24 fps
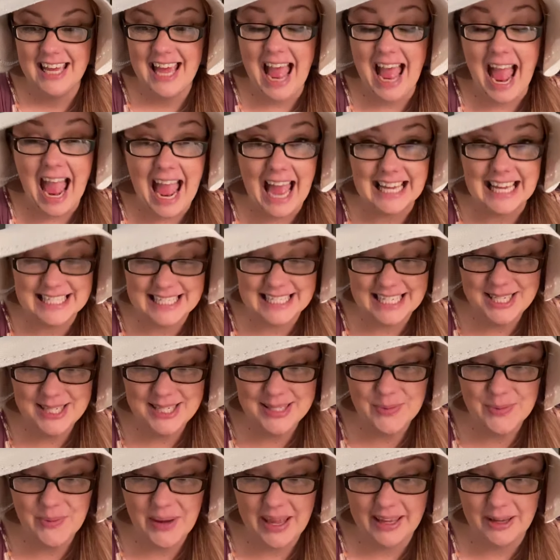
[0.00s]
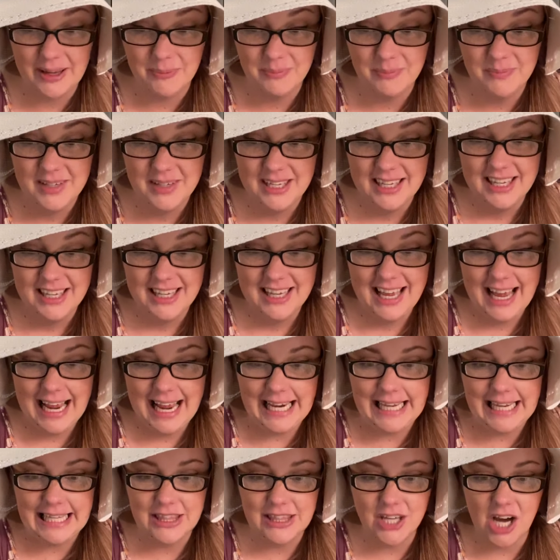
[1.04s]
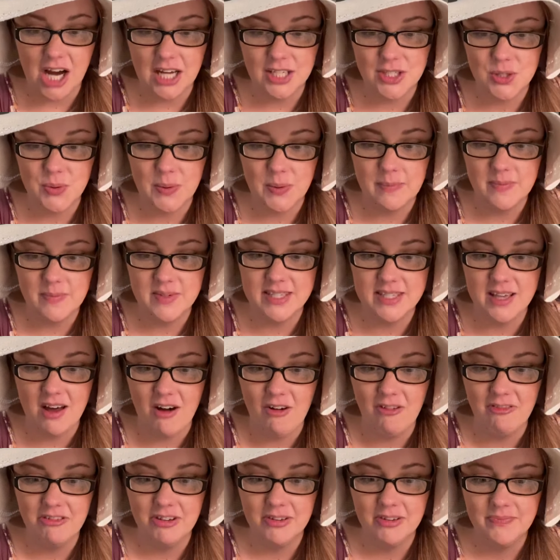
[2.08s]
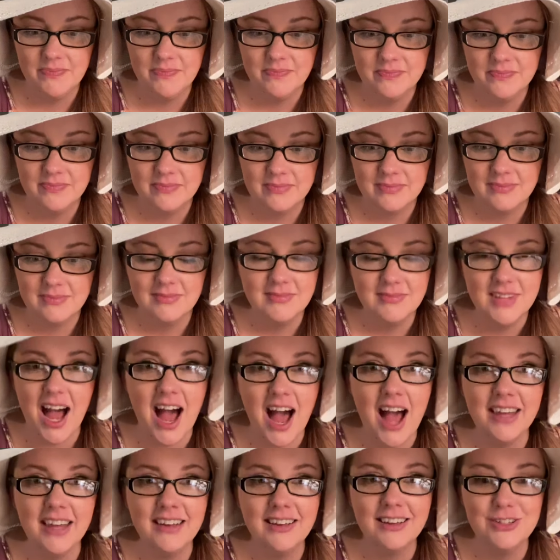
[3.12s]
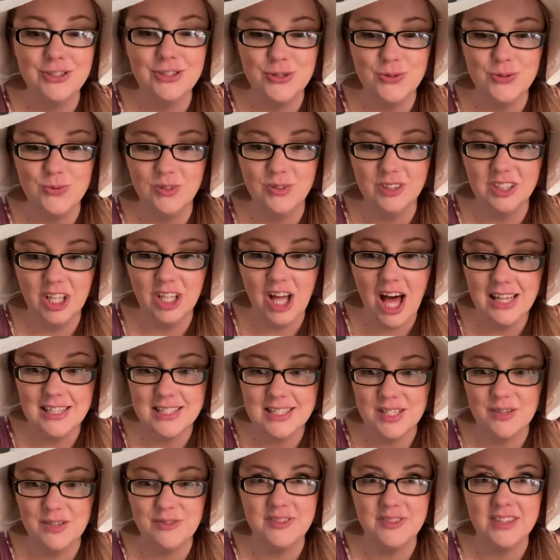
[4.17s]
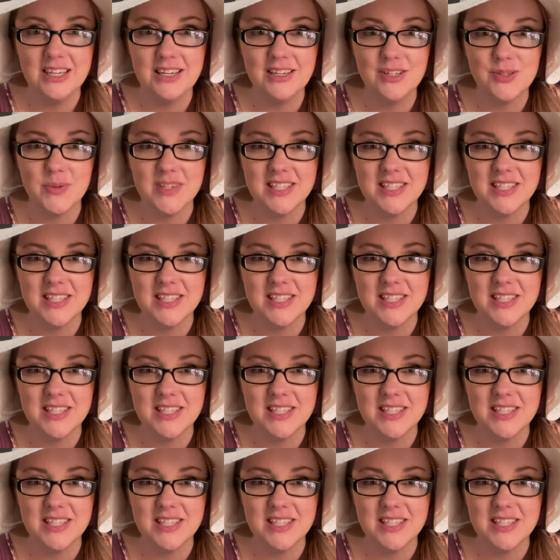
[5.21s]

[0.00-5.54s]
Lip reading: As he swam, he thought to himself, I can do lots of things with